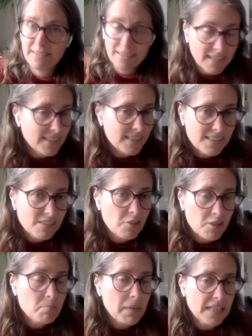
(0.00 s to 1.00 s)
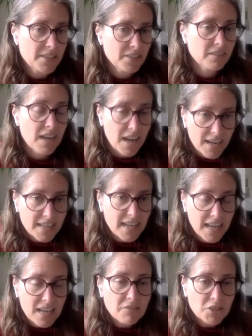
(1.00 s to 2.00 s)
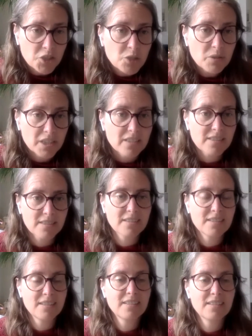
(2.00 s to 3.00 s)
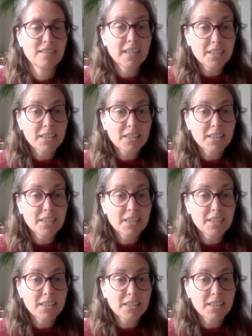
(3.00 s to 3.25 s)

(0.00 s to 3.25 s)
That does not matter. I have a choice. Yeah.